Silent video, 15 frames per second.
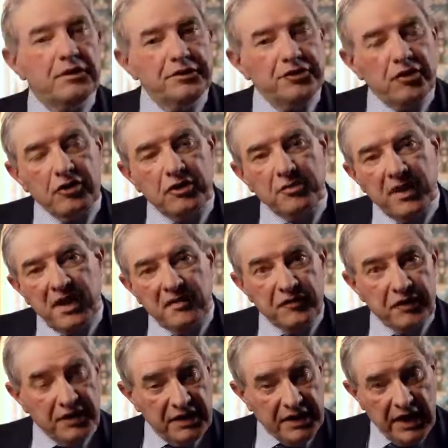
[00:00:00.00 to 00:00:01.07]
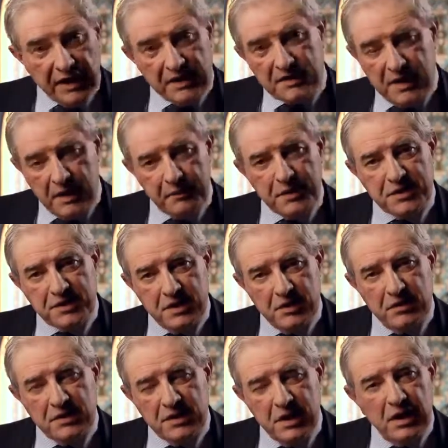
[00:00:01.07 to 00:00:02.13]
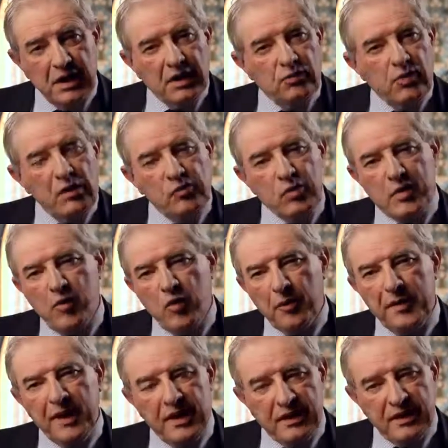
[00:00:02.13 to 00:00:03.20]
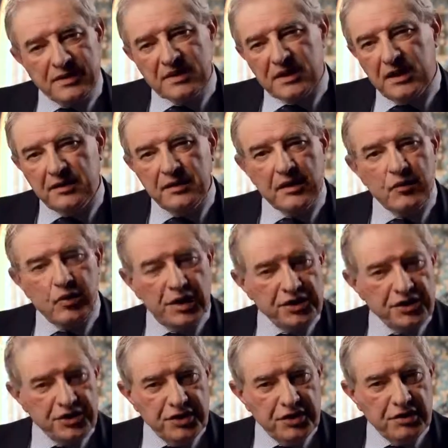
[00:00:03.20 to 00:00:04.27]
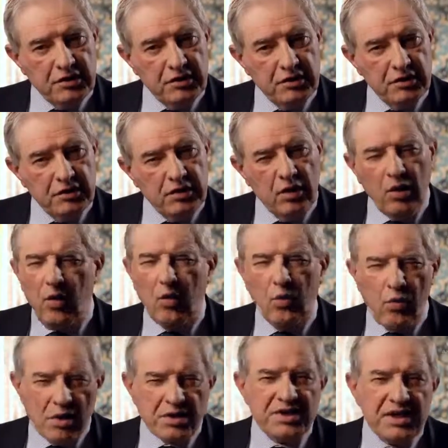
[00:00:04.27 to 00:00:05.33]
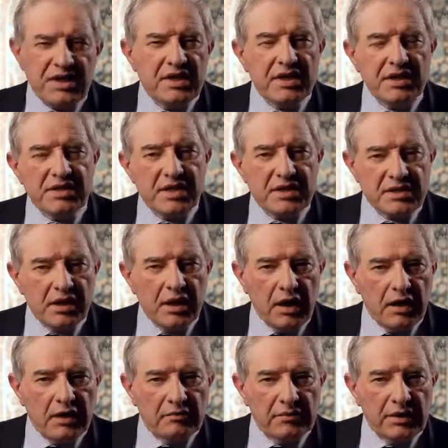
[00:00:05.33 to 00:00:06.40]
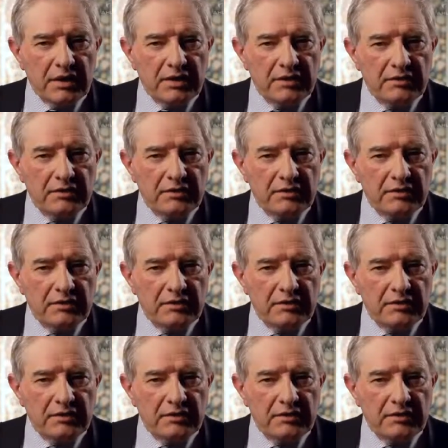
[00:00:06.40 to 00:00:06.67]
Join me for the next episode when we will be asking the question, what is Islam?